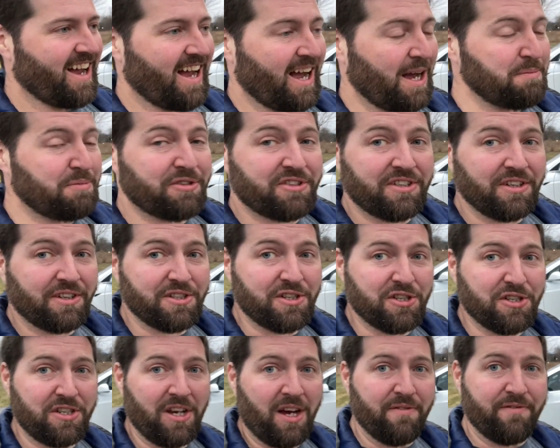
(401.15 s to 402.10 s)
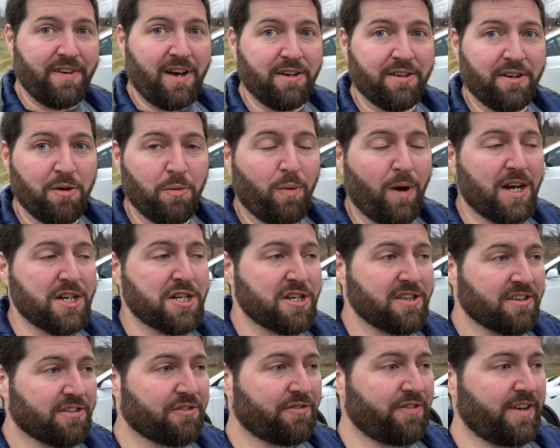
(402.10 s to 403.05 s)
I'm still just dumbfounded
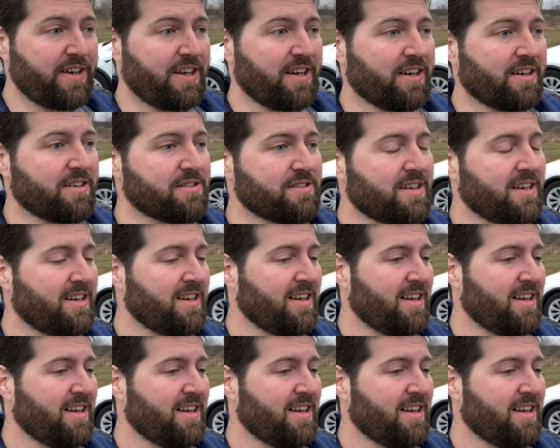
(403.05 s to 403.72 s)
watching this video